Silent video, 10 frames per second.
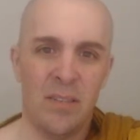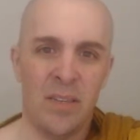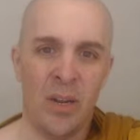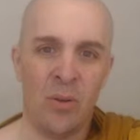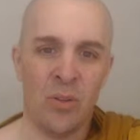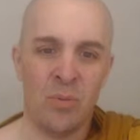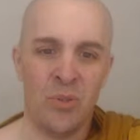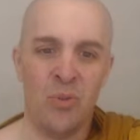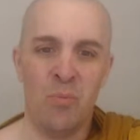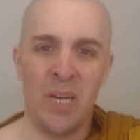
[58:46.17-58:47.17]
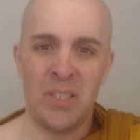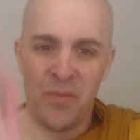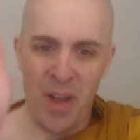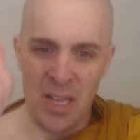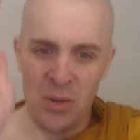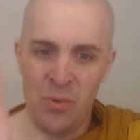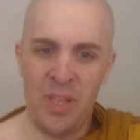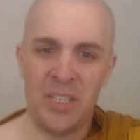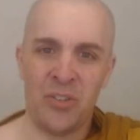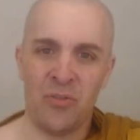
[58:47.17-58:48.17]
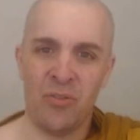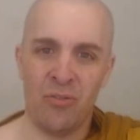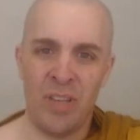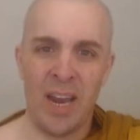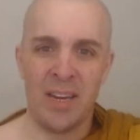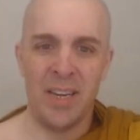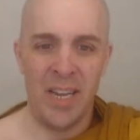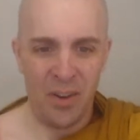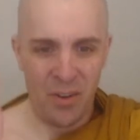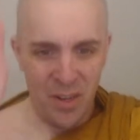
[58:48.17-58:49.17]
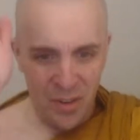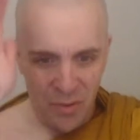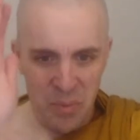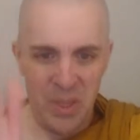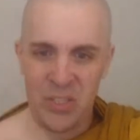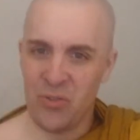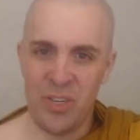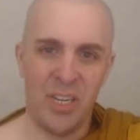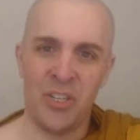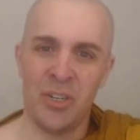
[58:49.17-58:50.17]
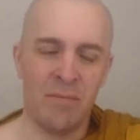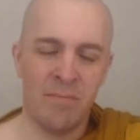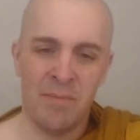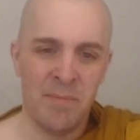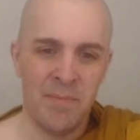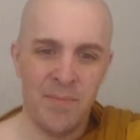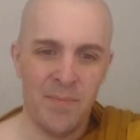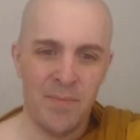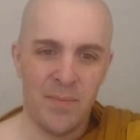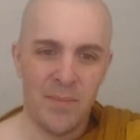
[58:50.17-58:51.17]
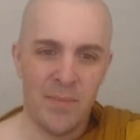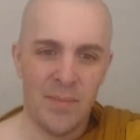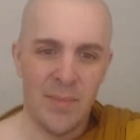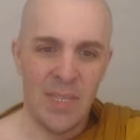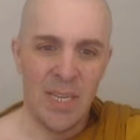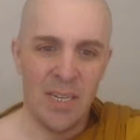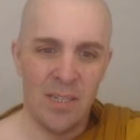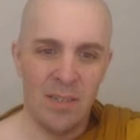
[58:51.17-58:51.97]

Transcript: in terms you must follow this technique from this tradition. Yeah.